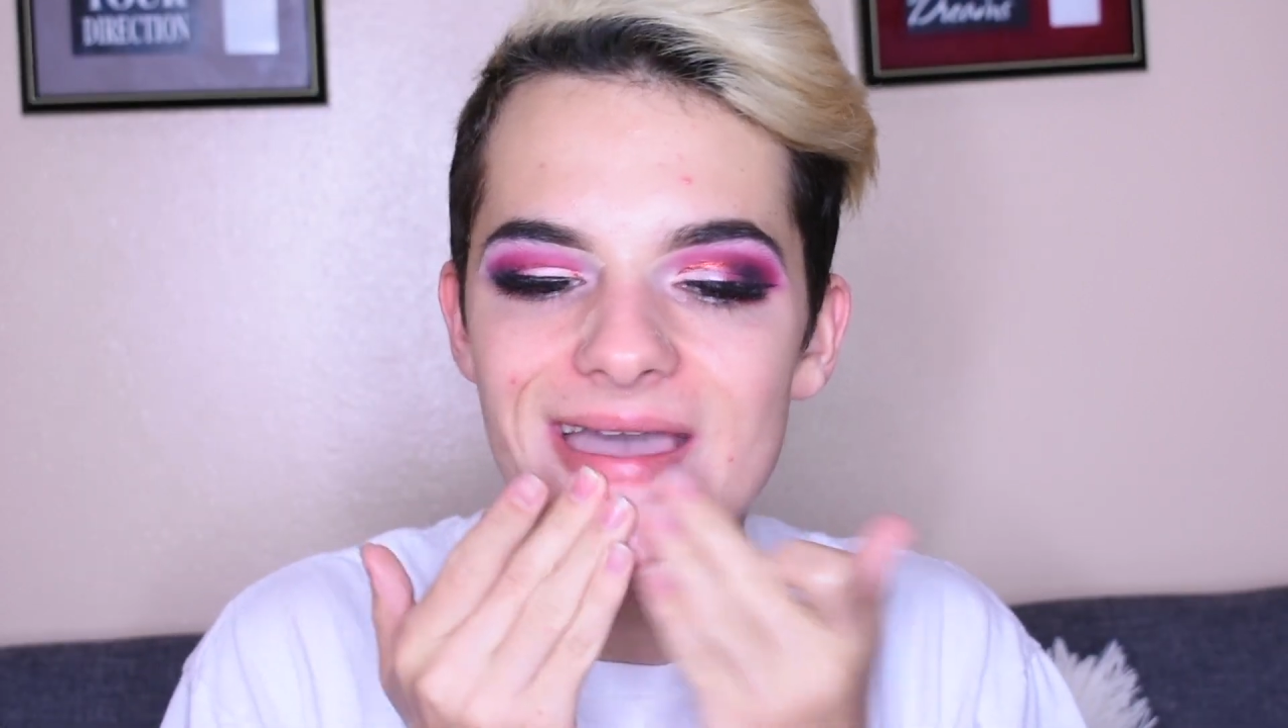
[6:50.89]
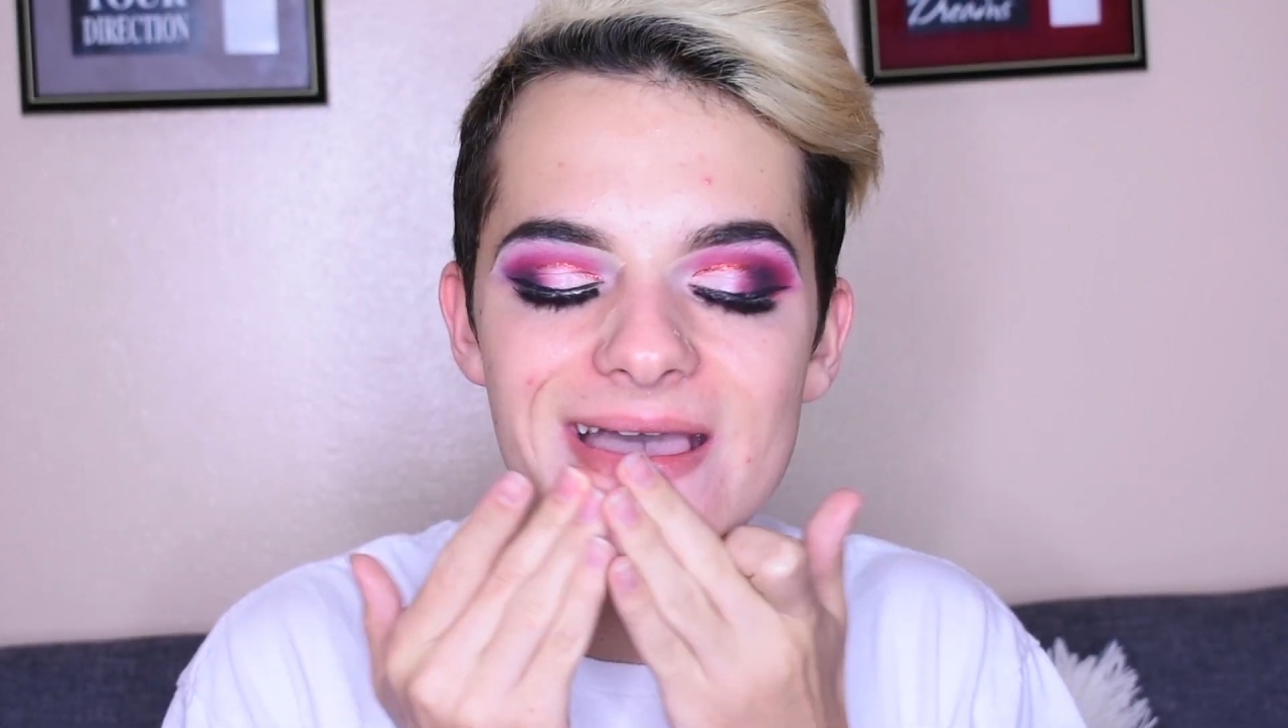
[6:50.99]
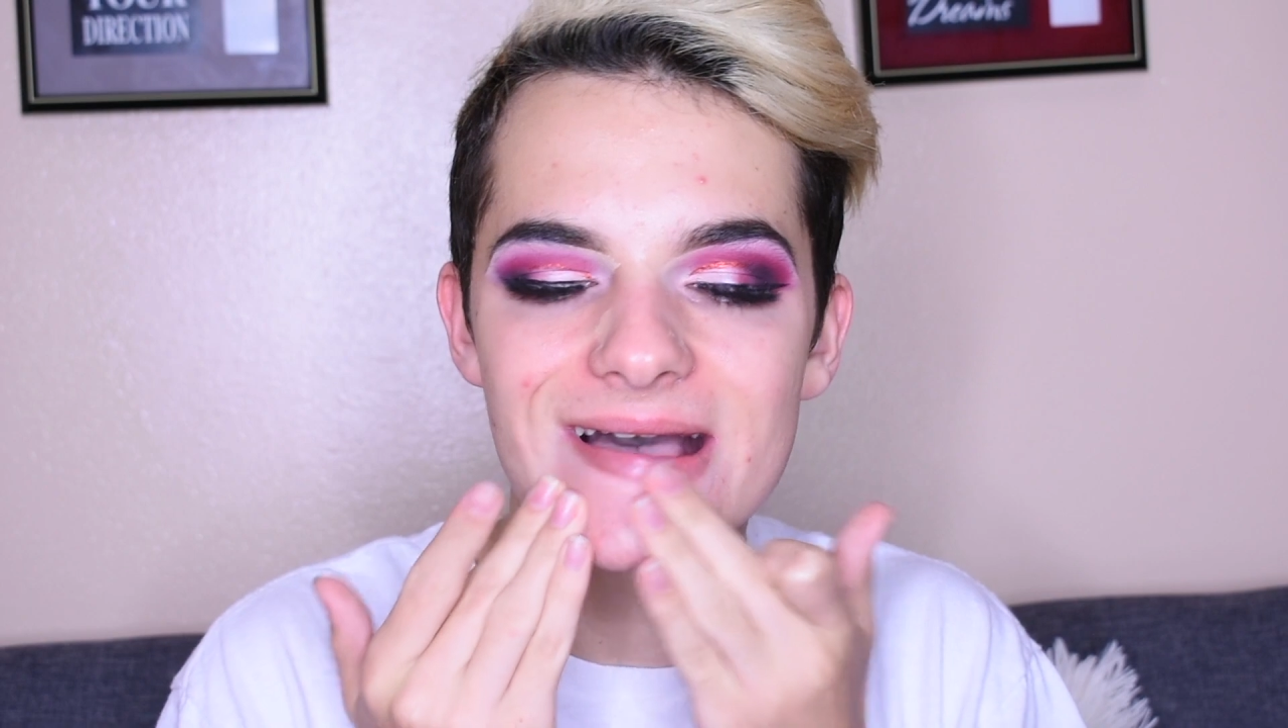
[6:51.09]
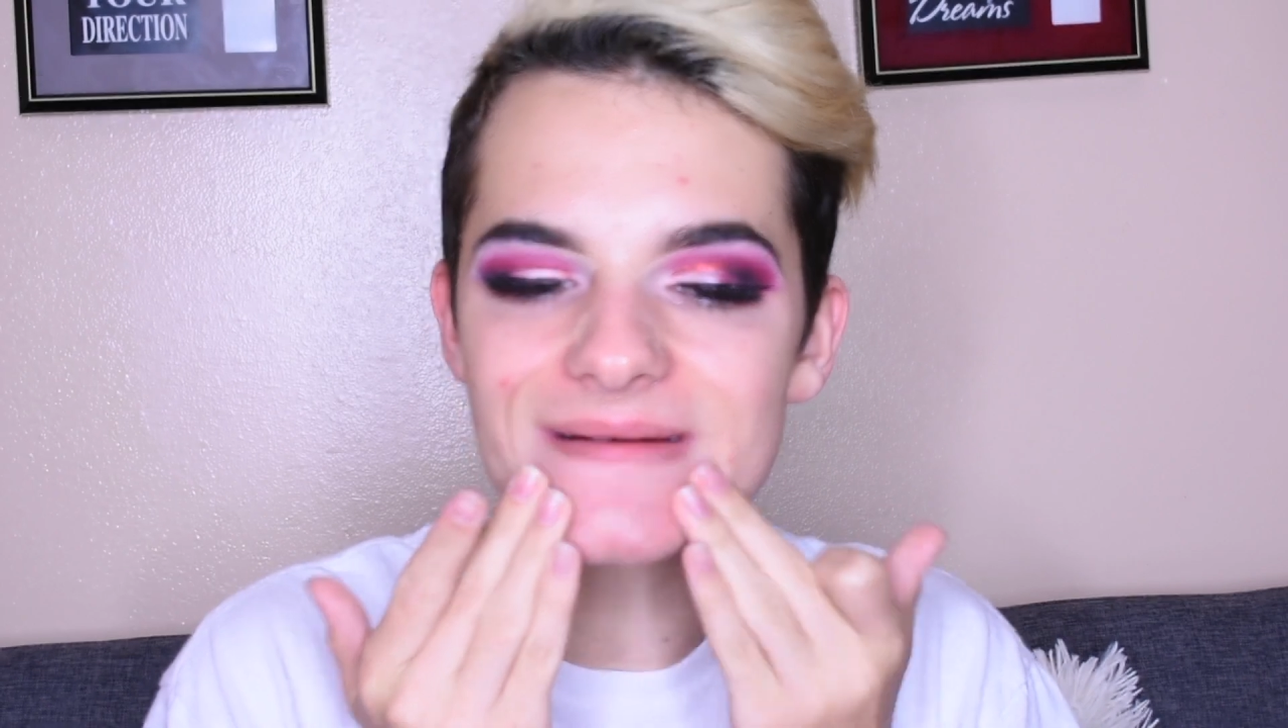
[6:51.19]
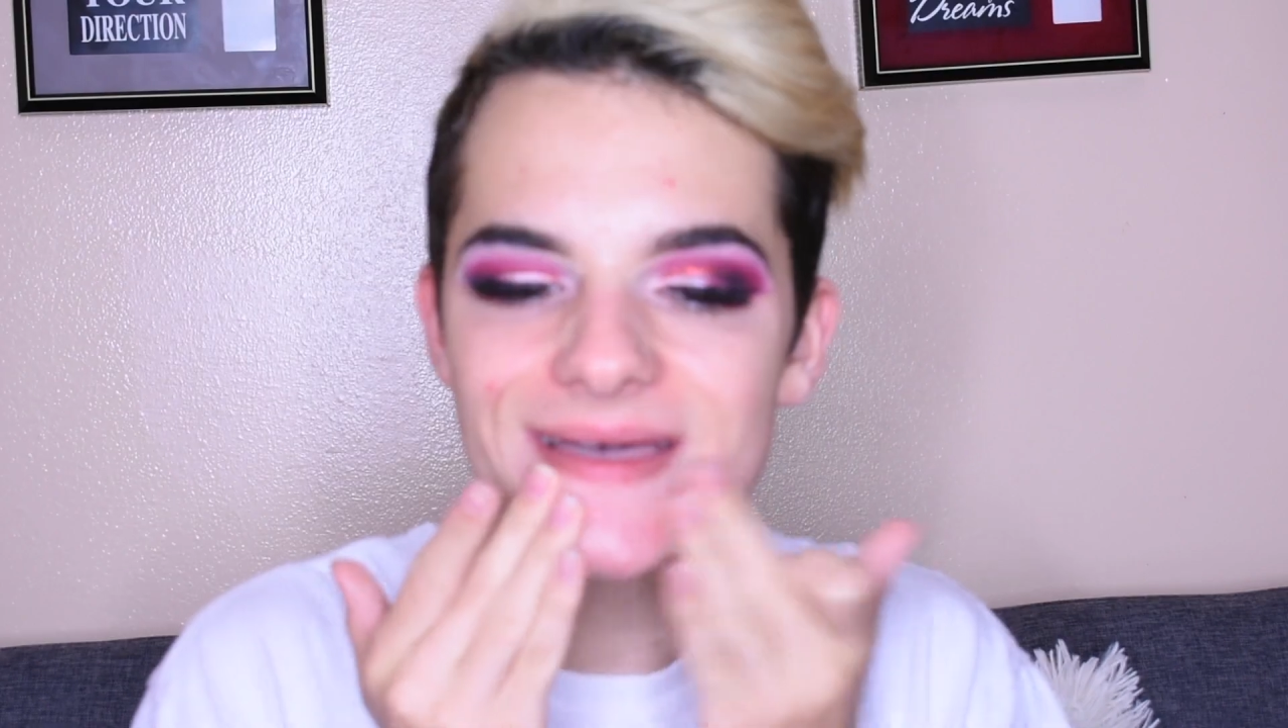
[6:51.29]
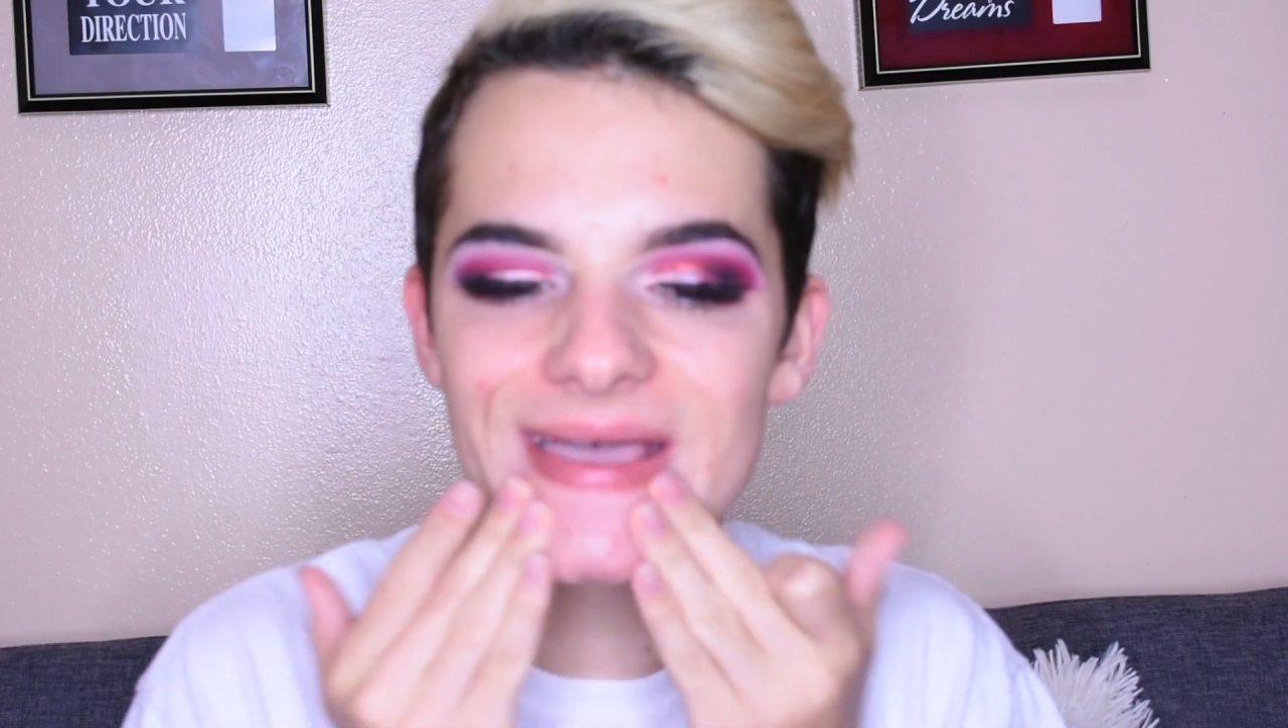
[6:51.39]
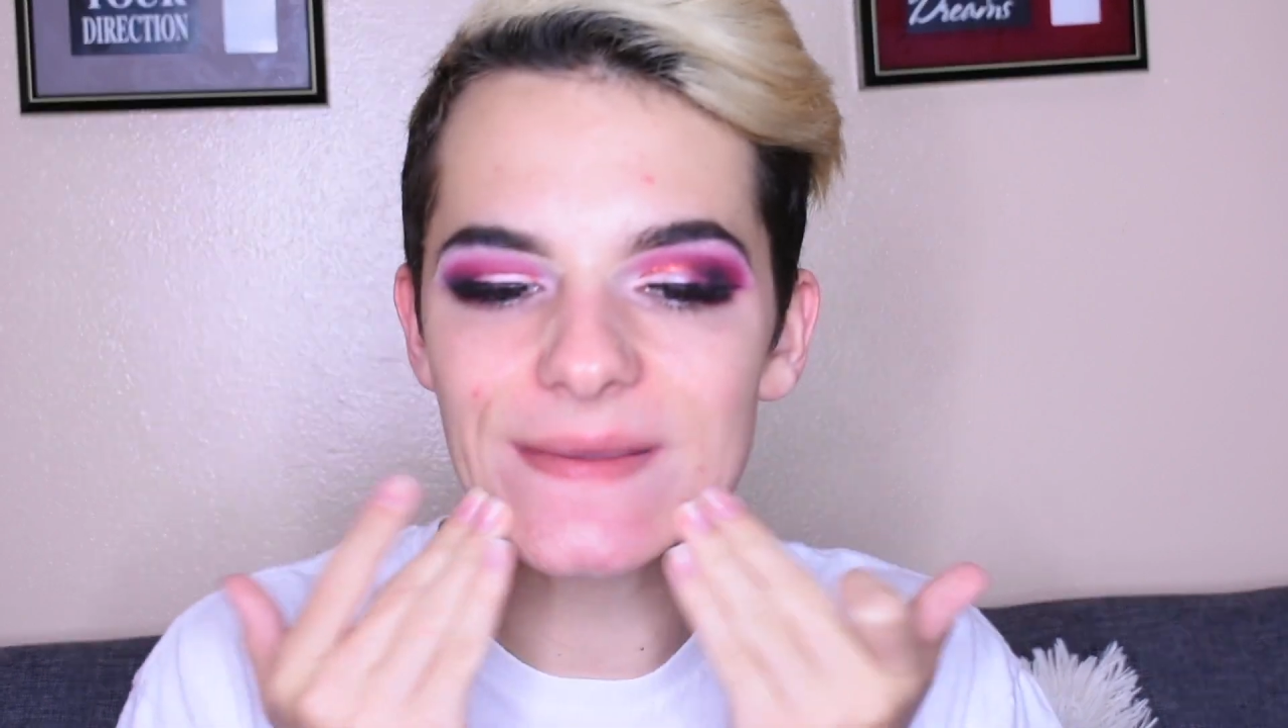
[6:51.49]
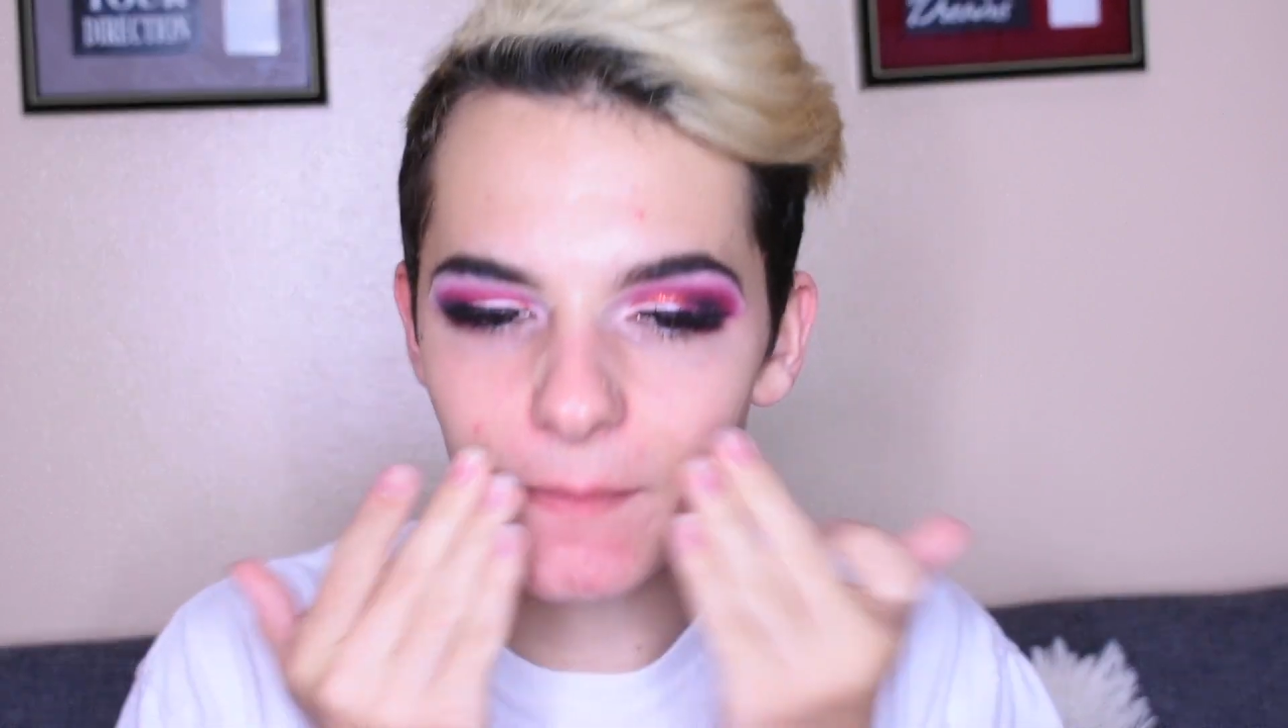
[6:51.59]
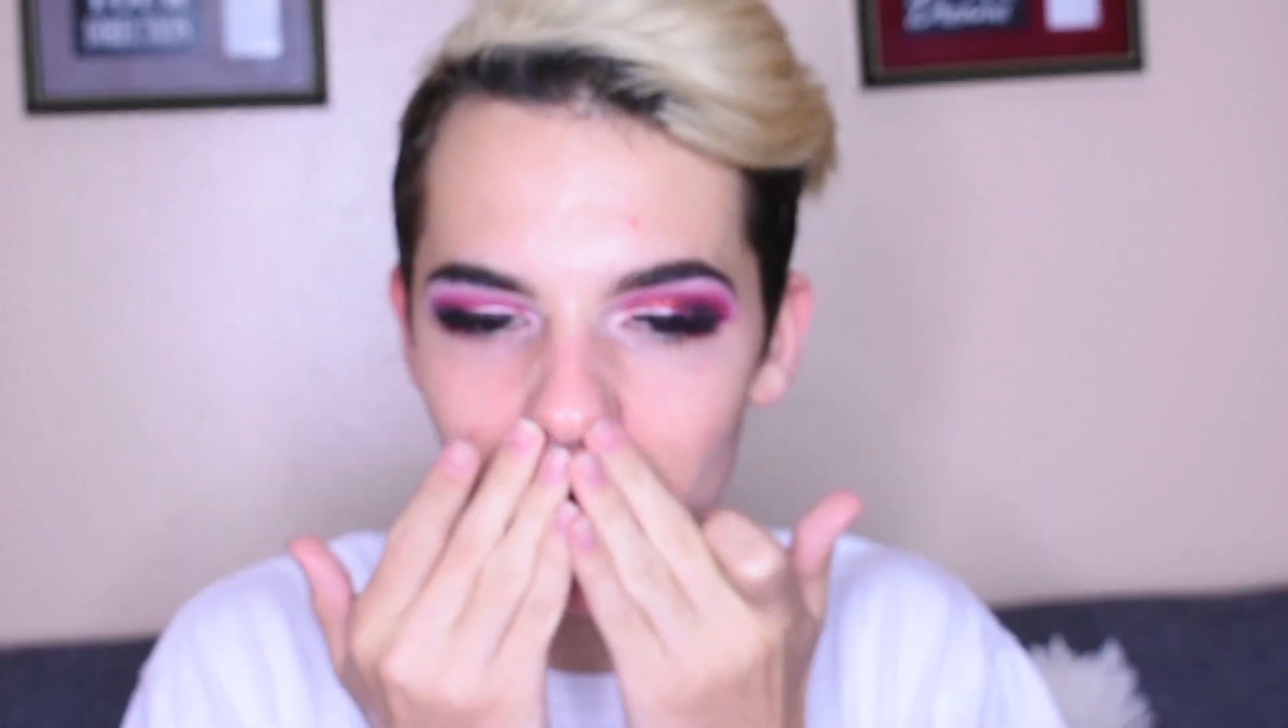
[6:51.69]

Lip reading: am a